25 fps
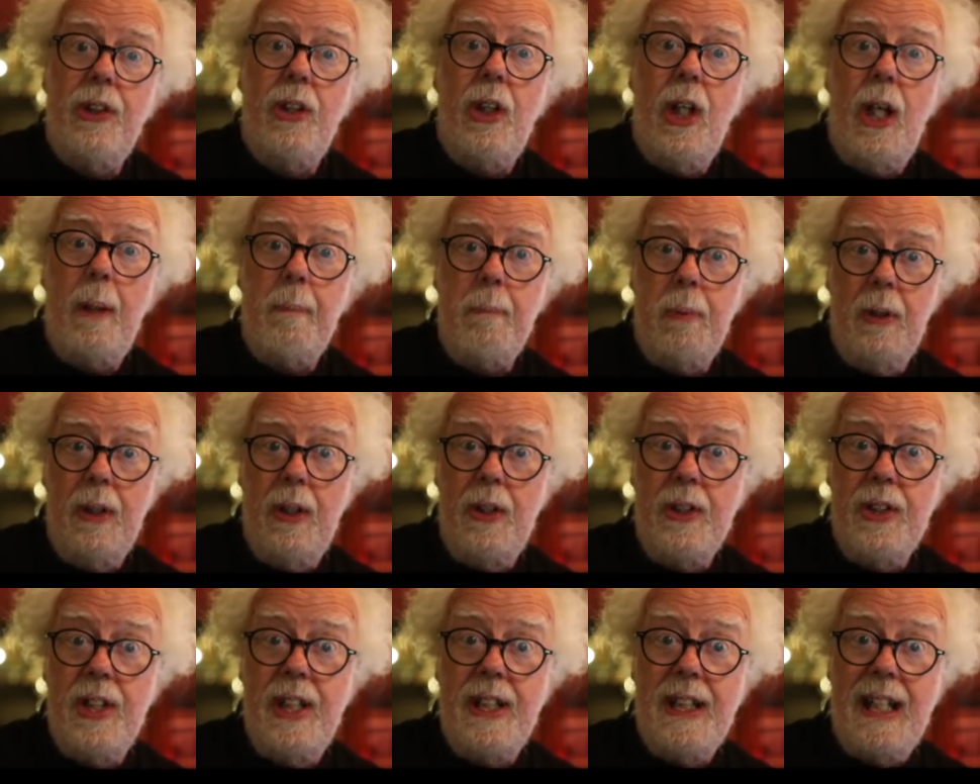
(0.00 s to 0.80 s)
are
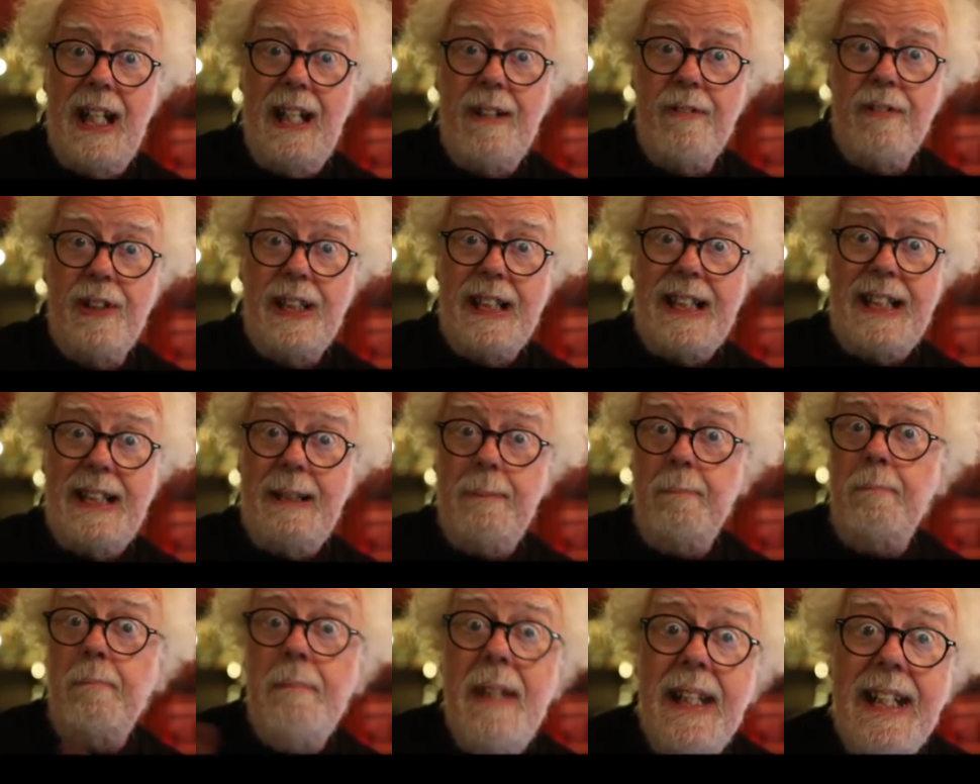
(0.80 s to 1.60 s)
uploaded every
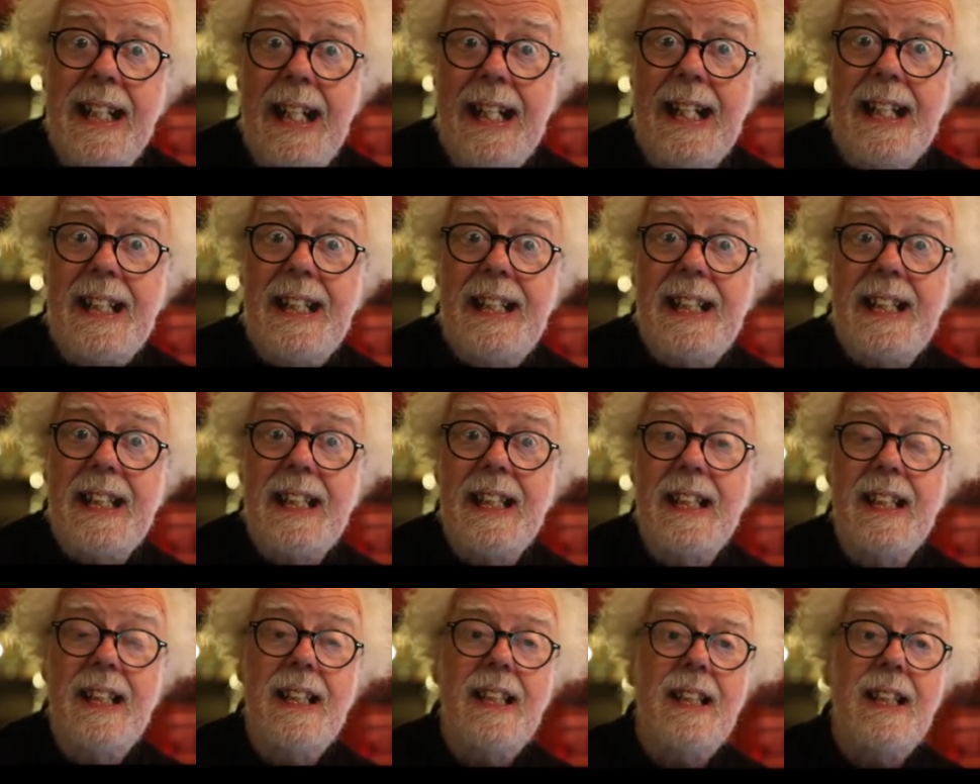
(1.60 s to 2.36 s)
minute